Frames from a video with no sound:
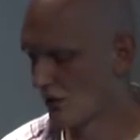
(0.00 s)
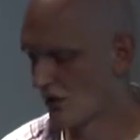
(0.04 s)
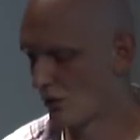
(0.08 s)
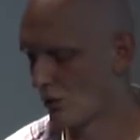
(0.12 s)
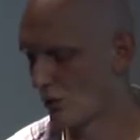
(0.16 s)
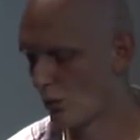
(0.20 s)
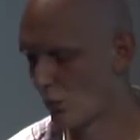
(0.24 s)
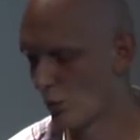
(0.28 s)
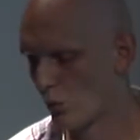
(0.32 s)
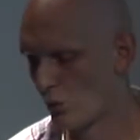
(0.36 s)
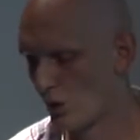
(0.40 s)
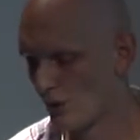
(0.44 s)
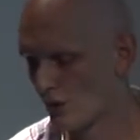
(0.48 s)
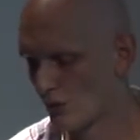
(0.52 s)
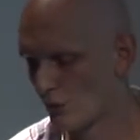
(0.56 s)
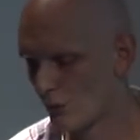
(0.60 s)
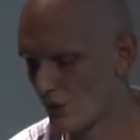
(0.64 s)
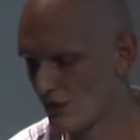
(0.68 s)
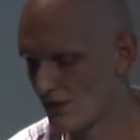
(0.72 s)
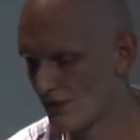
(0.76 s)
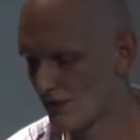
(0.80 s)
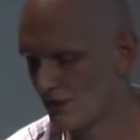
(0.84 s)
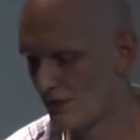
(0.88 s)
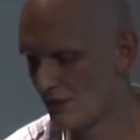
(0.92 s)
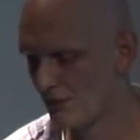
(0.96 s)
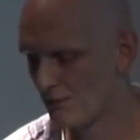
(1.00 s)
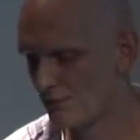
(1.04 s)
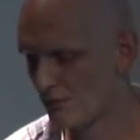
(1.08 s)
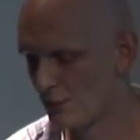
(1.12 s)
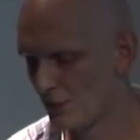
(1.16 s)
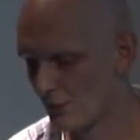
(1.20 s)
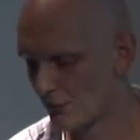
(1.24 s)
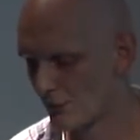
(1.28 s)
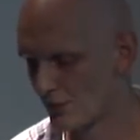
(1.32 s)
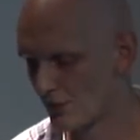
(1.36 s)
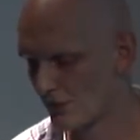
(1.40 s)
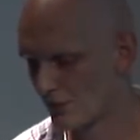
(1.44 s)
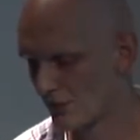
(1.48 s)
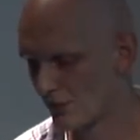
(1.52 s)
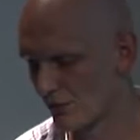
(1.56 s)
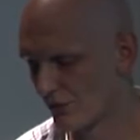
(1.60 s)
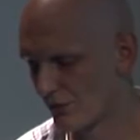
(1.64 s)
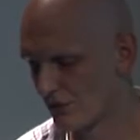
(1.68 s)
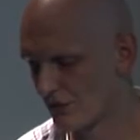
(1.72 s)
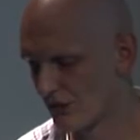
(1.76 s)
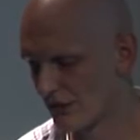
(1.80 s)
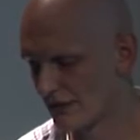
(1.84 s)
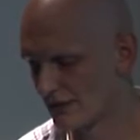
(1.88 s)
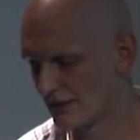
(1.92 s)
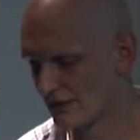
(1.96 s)
what, what's the purpose
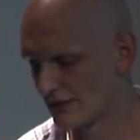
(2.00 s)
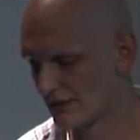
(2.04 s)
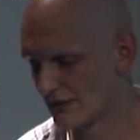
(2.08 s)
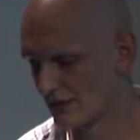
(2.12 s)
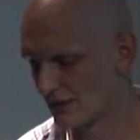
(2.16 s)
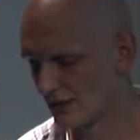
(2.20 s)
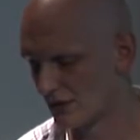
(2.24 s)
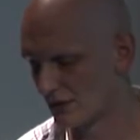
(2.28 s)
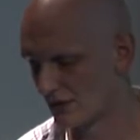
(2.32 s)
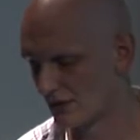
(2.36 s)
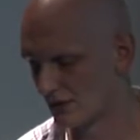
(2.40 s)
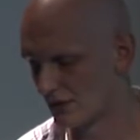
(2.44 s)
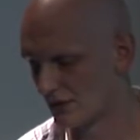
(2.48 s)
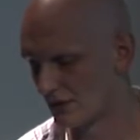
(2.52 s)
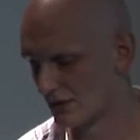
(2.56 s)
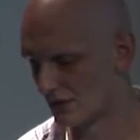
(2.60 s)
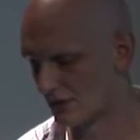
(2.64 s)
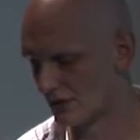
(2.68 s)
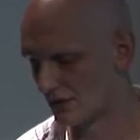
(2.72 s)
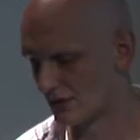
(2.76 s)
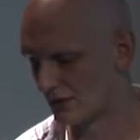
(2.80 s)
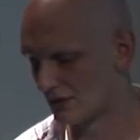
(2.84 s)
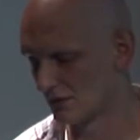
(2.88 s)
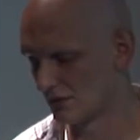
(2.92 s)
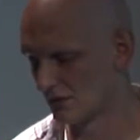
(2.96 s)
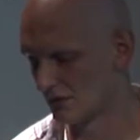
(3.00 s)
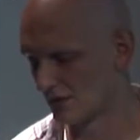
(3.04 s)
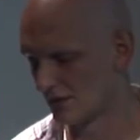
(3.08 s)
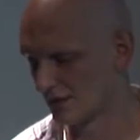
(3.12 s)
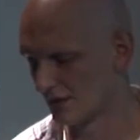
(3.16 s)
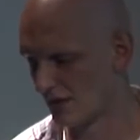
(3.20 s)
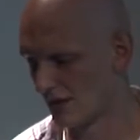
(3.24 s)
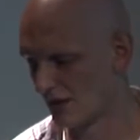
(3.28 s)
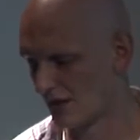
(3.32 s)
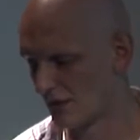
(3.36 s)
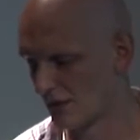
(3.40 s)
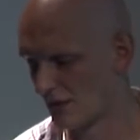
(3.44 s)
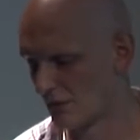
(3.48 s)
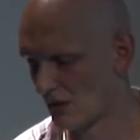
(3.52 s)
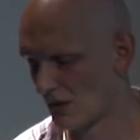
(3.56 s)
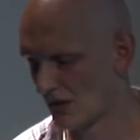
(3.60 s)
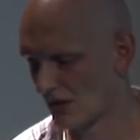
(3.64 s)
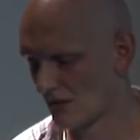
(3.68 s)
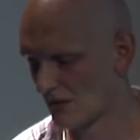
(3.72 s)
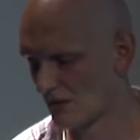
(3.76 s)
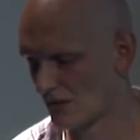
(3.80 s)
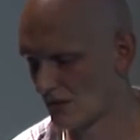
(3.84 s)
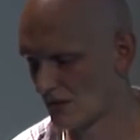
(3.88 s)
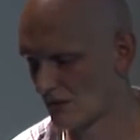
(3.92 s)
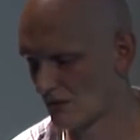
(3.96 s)
of this uh, attacking
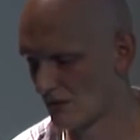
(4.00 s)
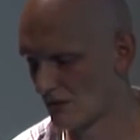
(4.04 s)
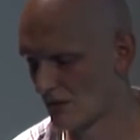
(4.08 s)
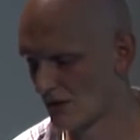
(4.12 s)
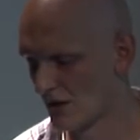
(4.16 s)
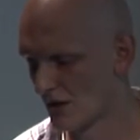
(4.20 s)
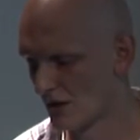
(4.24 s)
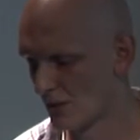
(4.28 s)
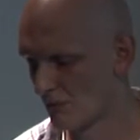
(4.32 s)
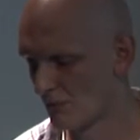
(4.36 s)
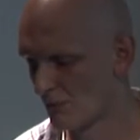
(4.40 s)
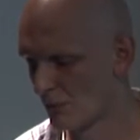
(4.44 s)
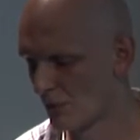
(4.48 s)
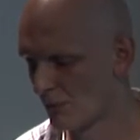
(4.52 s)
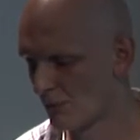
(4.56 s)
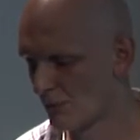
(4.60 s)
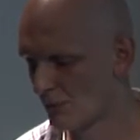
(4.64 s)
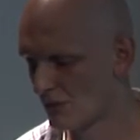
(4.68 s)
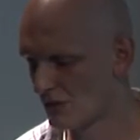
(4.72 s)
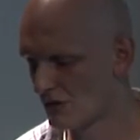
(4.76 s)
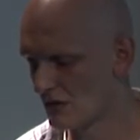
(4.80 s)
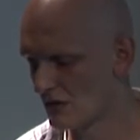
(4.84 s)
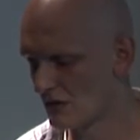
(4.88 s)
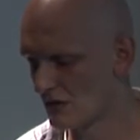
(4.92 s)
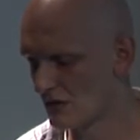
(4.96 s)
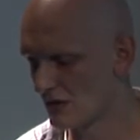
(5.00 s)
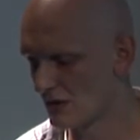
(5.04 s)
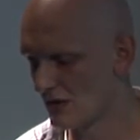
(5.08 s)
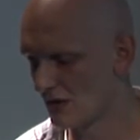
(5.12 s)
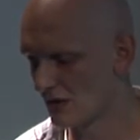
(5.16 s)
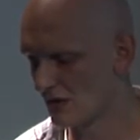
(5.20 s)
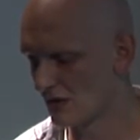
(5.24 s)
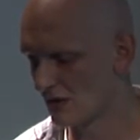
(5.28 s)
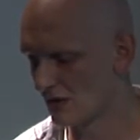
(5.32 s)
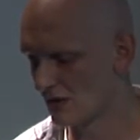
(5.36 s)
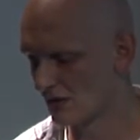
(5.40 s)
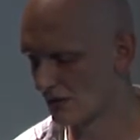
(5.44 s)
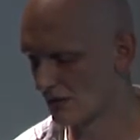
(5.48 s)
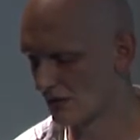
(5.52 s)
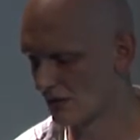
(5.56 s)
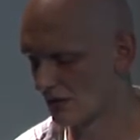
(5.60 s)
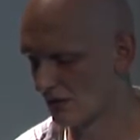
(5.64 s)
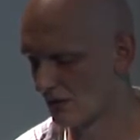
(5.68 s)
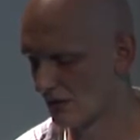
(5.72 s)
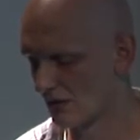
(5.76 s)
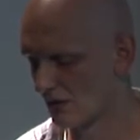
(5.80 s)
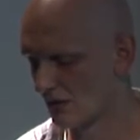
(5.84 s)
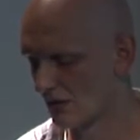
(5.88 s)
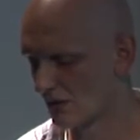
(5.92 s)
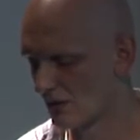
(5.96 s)
mechanism? Purpose is
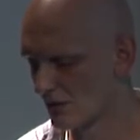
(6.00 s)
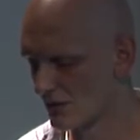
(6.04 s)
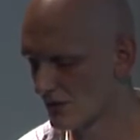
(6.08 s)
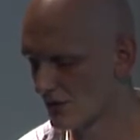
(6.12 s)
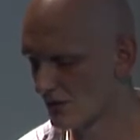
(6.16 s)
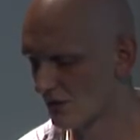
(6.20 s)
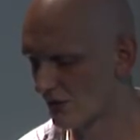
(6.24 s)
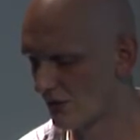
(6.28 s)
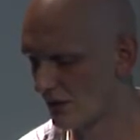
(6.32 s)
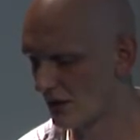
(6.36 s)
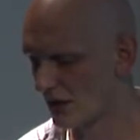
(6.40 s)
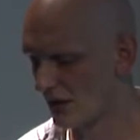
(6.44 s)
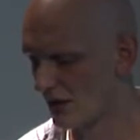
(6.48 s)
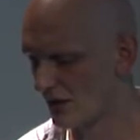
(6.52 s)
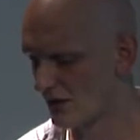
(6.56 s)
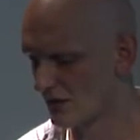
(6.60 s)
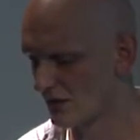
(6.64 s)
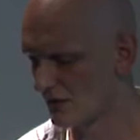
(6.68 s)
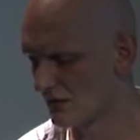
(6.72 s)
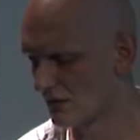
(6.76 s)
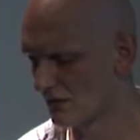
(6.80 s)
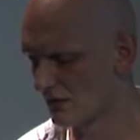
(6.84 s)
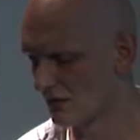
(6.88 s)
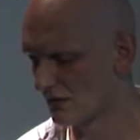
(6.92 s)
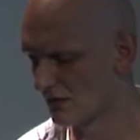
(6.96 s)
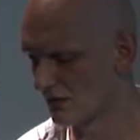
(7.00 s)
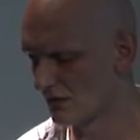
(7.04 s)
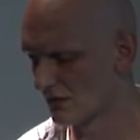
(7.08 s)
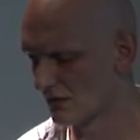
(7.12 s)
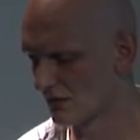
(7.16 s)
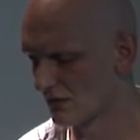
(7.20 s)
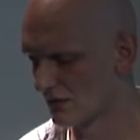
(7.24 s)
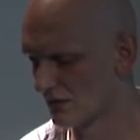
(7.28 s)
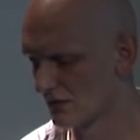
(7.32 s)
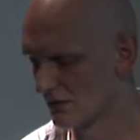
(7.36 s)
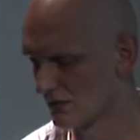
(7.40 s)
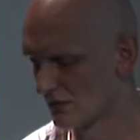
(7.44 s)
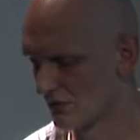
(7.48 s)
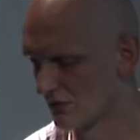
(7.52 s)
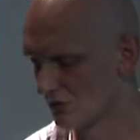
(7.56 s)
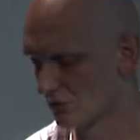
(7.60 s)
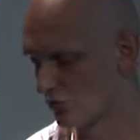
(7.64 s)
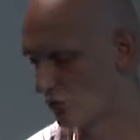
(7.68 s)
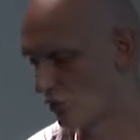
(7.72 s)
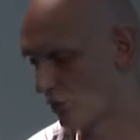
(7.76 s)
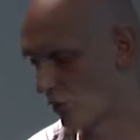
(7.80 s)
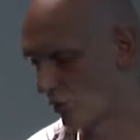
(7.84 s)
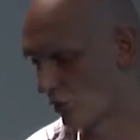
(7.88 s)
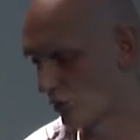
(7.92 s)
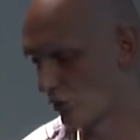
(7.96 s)
that in lots of cases,
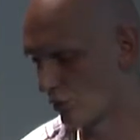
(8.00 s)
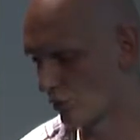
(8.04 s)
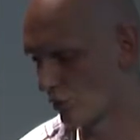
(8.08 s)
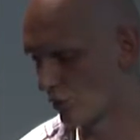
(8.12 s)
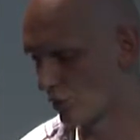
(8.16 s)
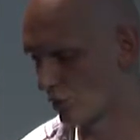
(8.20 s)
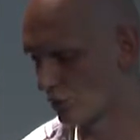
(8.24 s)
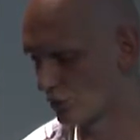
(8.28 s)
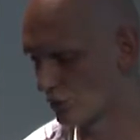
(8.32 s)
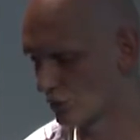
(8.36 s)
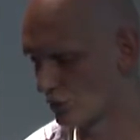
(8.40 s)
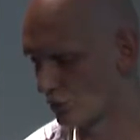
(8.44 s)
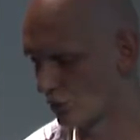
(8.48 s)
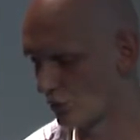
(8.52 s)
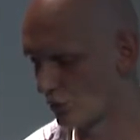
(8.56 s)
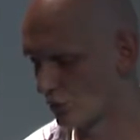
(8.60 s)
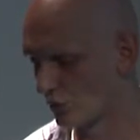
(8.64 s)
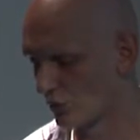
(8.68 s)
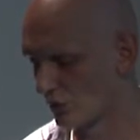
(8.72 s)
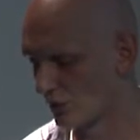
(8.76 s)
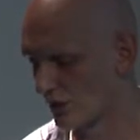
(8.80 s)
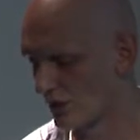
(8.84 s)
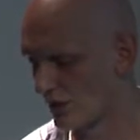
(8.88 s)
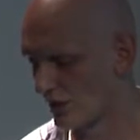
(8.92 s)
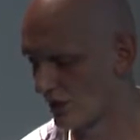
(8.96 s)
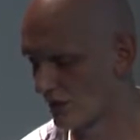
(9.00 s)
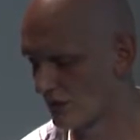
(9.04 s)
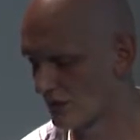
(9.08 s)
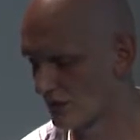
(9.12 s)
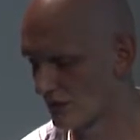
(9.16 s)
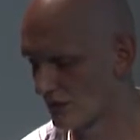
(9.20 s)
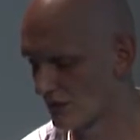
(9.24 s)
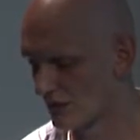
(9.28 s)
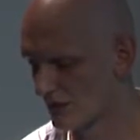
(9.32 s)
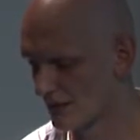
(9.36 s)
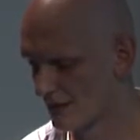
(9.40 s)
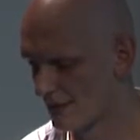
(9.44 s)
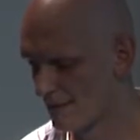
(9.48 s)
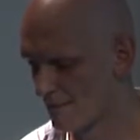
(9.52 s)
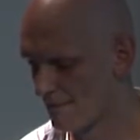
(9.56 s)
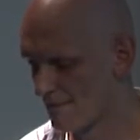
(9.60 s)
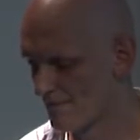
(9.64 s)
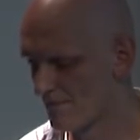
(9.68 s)
and all those older cases,